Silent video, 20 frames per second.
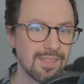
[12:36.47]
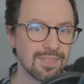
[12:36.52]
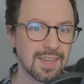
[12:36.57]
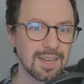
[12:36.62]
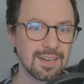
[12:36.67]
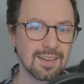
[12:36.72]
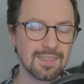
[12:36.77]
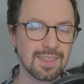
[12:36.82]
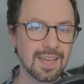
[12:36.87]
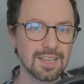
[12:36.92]

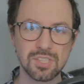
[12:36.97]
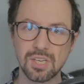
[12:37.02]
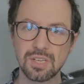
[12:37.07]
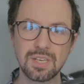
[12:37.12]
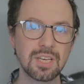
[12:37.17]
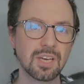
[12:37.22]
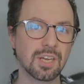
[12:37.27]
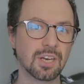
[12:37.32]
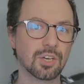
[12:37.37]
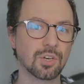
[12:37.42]
then that's
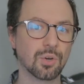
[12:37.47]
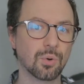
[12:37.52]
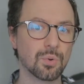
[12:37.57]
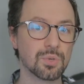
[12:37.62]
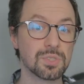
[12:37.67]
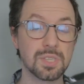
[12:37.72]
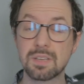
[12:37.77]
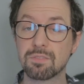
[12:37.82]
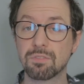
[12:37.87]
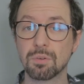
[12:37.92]
only going to
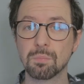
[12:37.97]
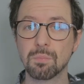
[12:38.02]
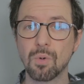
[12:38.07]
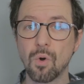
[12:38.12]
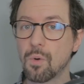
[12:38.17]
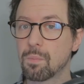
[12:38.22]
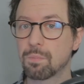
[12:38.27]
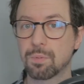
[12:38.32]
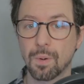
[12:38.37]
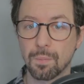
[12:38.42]
cause even
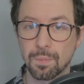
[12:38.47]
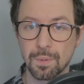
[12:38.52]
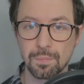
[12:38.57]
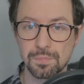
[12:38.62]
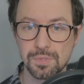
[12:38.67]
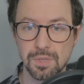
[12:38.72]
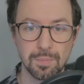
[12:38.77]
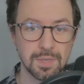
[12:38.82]
more problems.